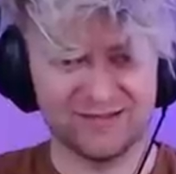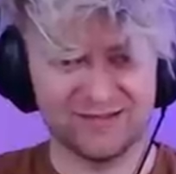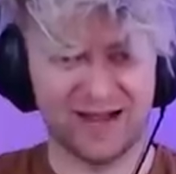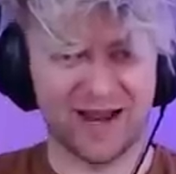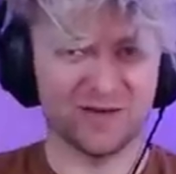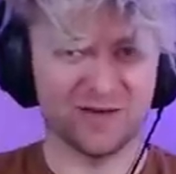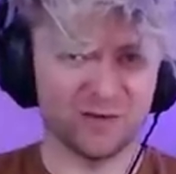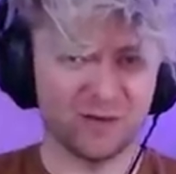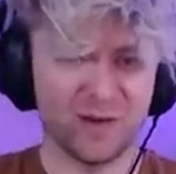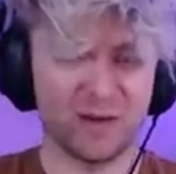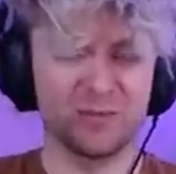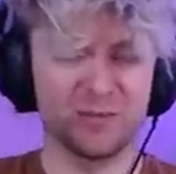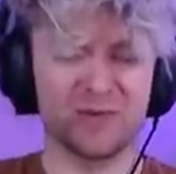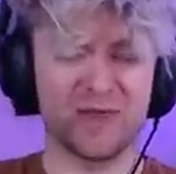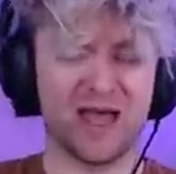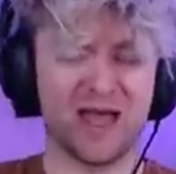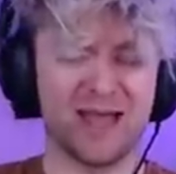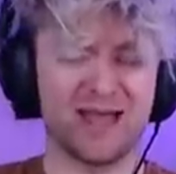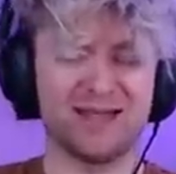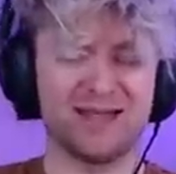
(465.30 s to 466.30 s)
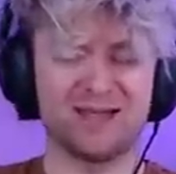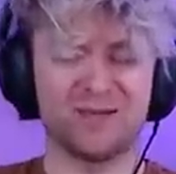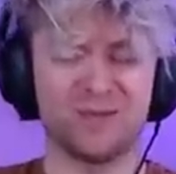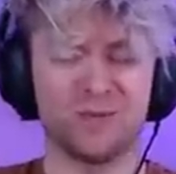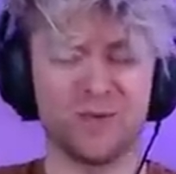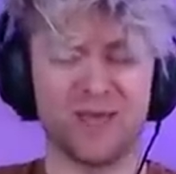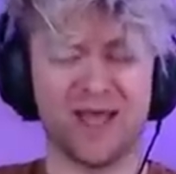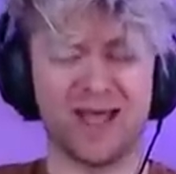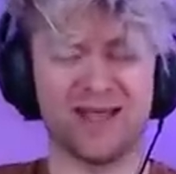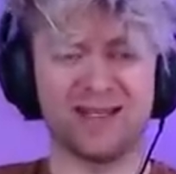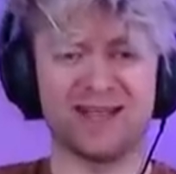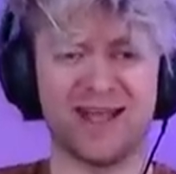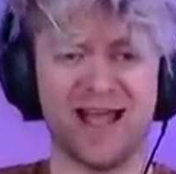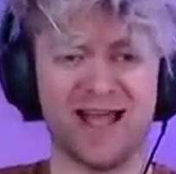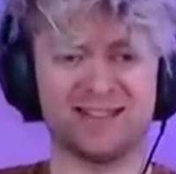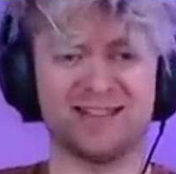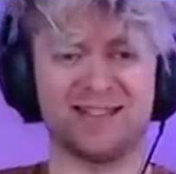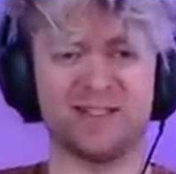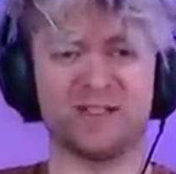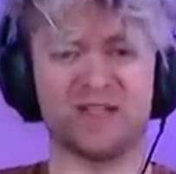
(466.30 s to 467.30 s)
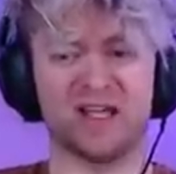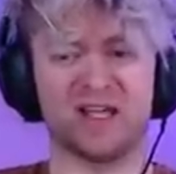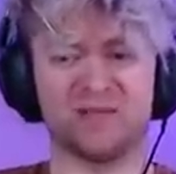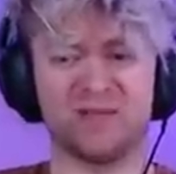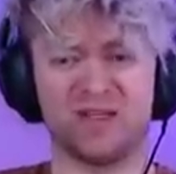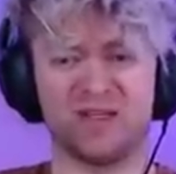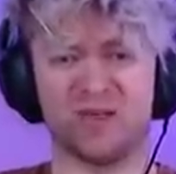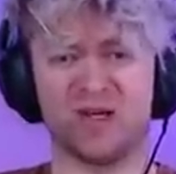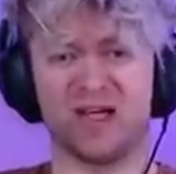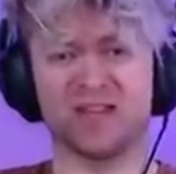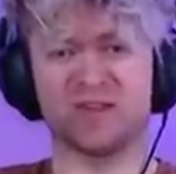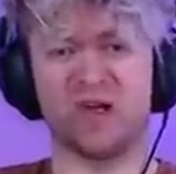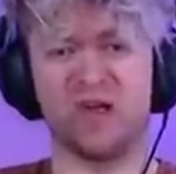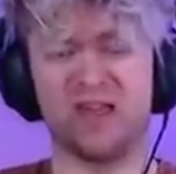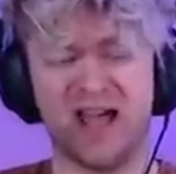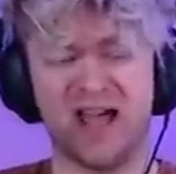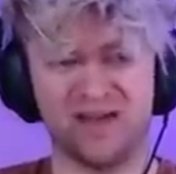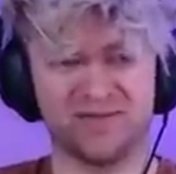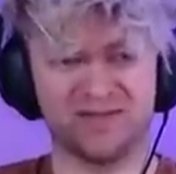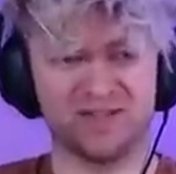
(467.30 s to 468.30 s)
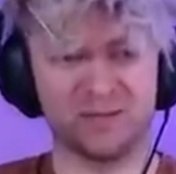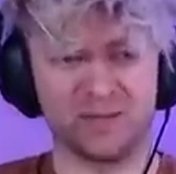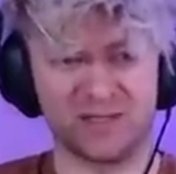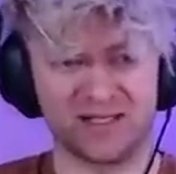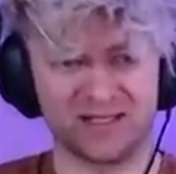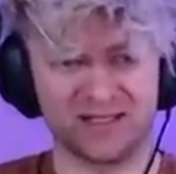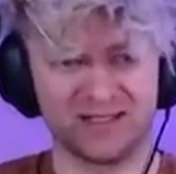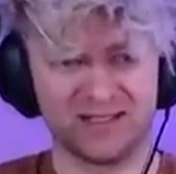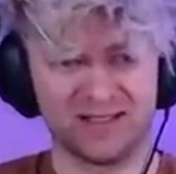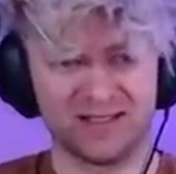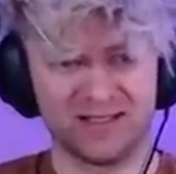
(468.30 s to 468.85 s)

I remember that. We had a nasty checkmate. You guys all laughed at me.